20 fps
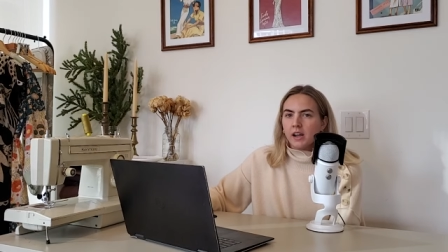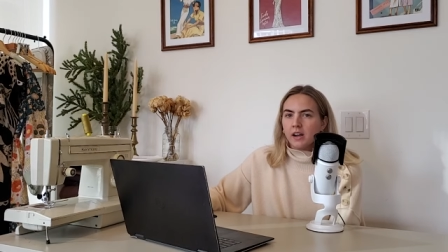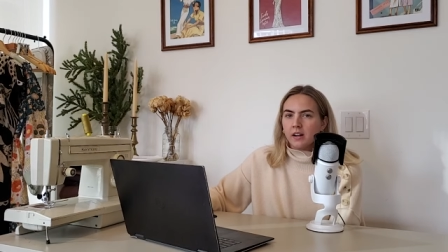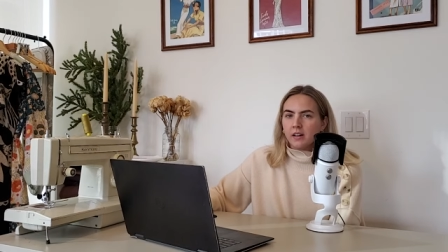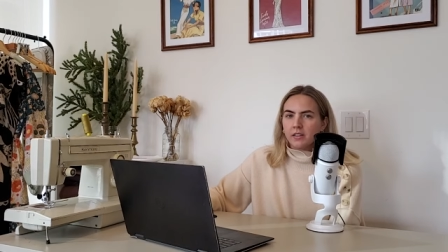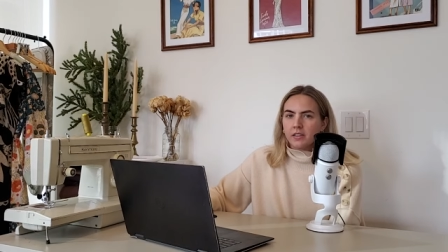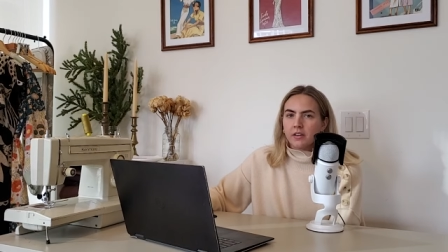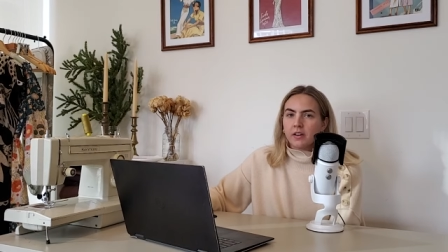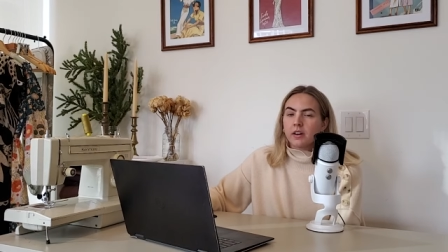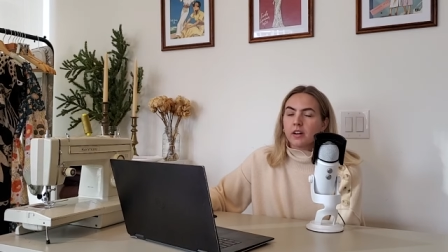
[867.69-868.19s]

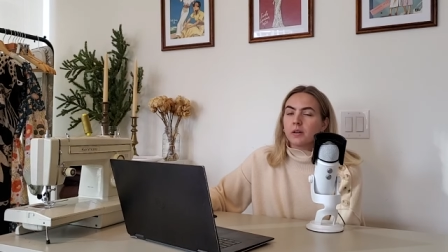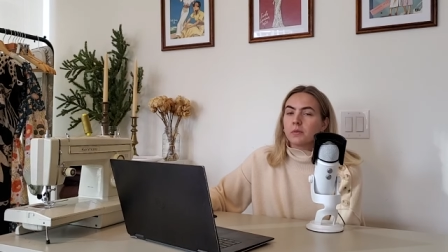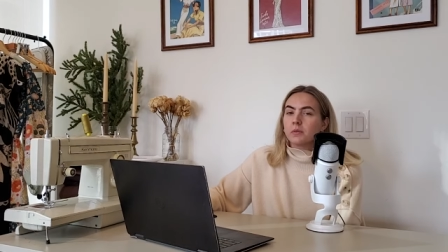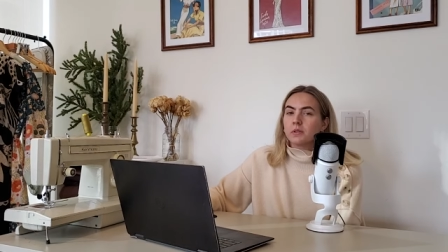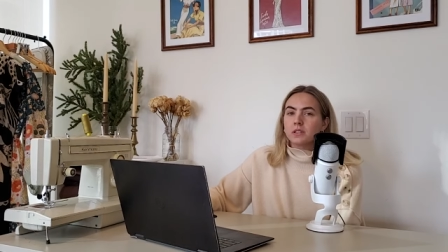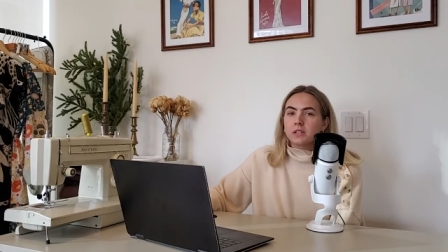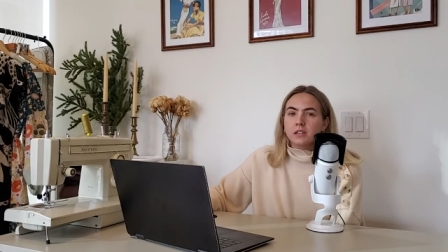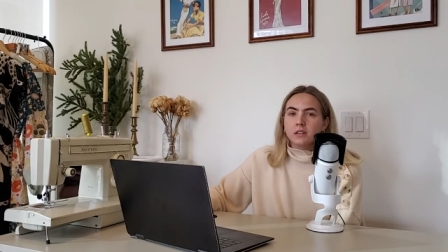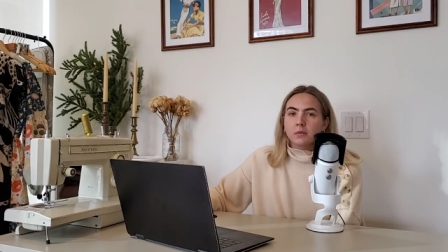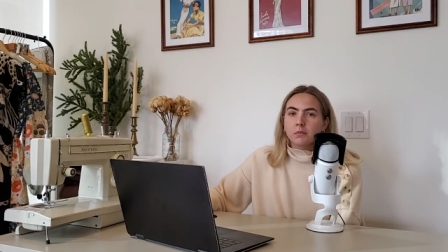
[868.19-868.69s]
I thought I
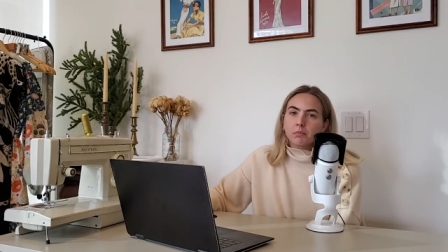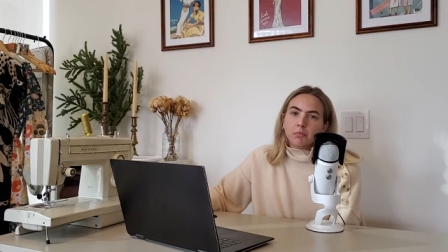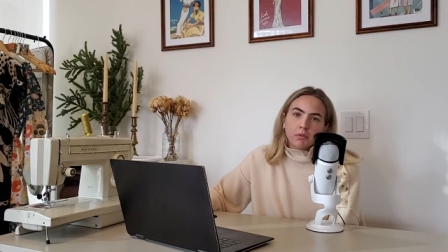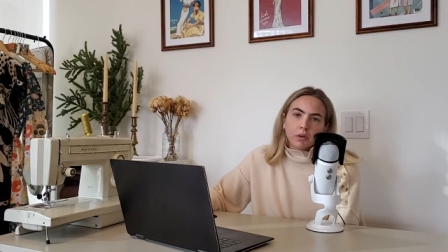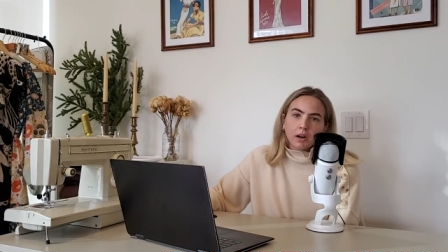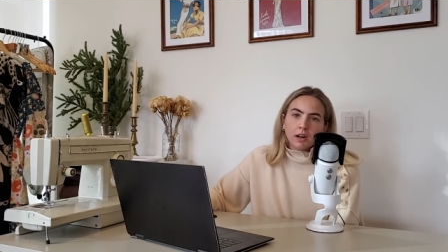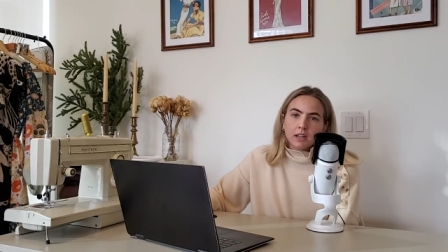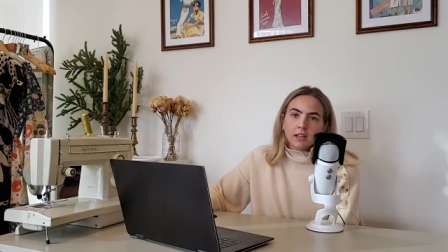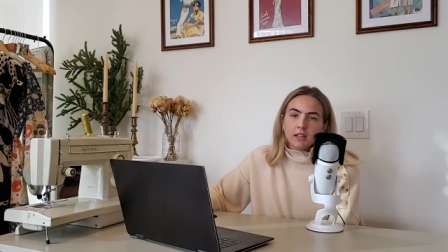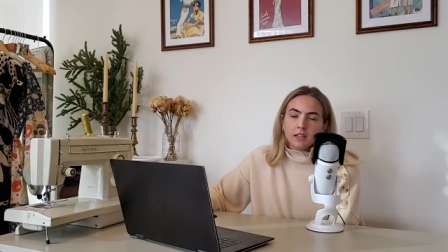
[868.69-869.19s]
would need a
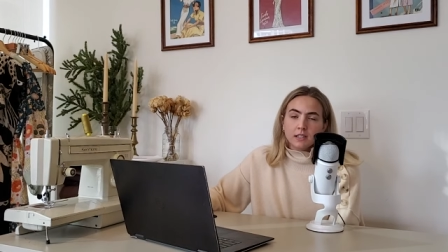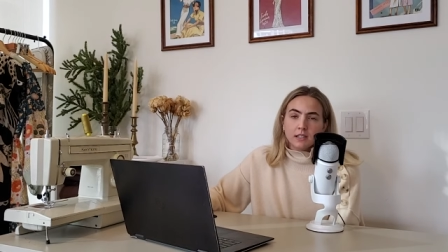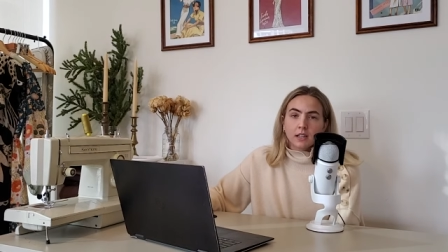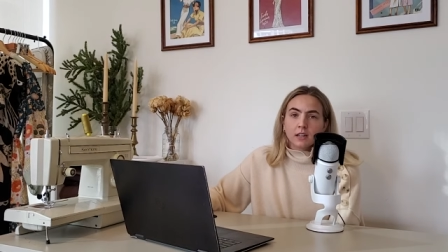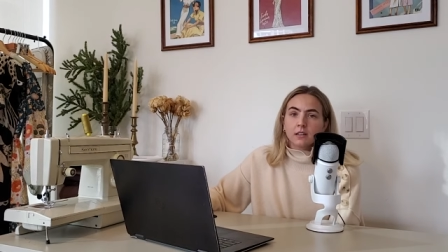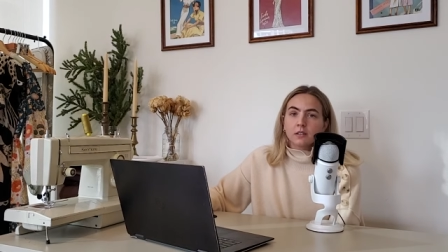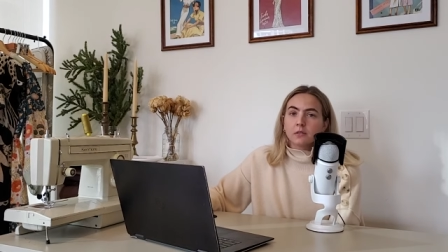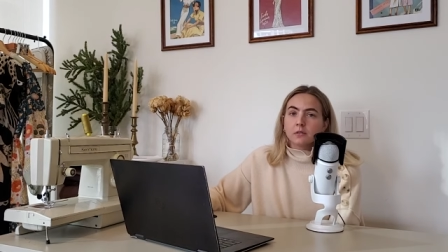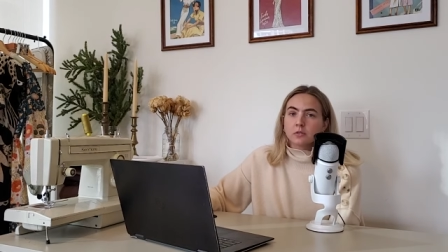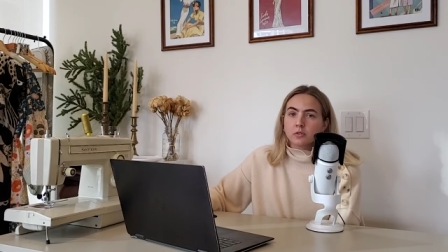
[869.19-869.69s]
bright
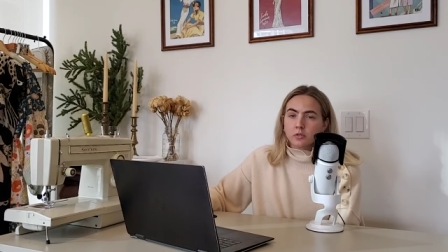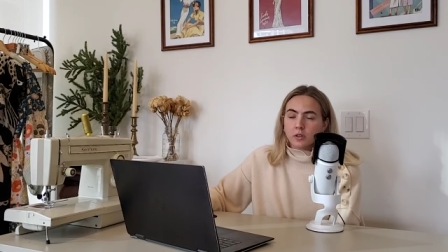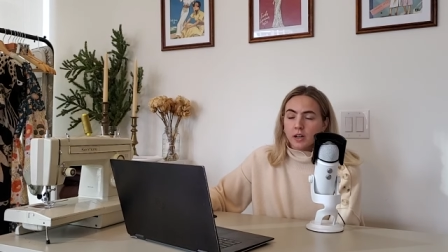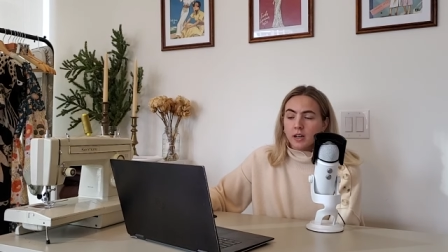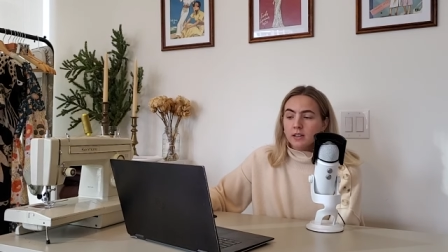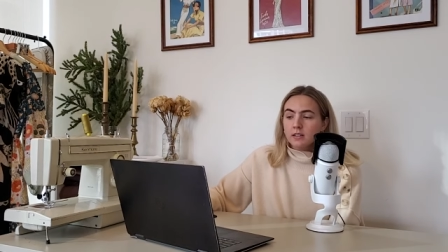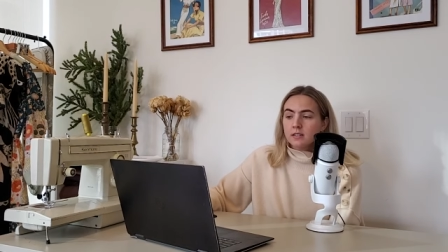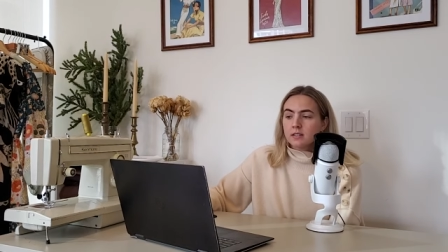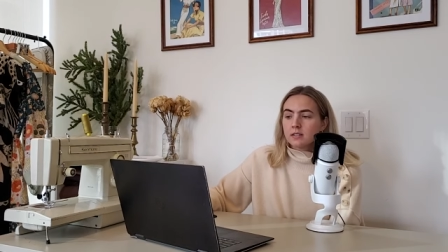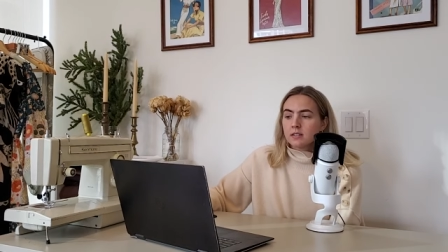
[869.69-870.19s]
yellow
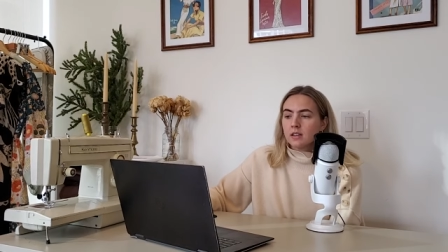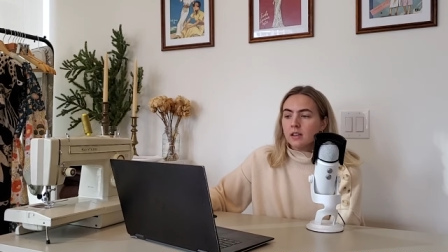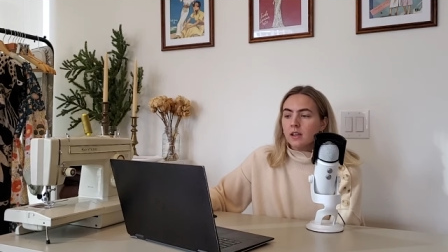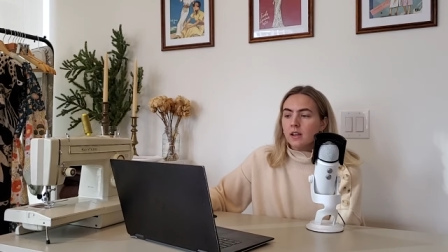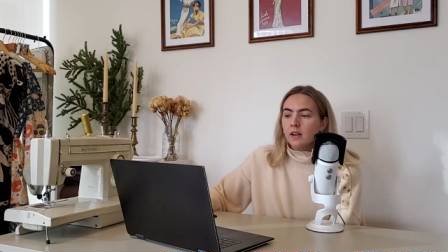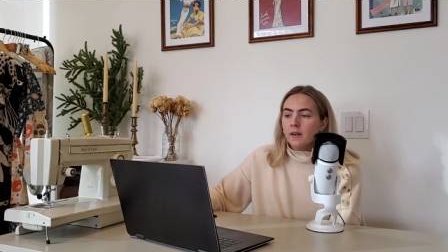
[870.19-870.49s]
dress.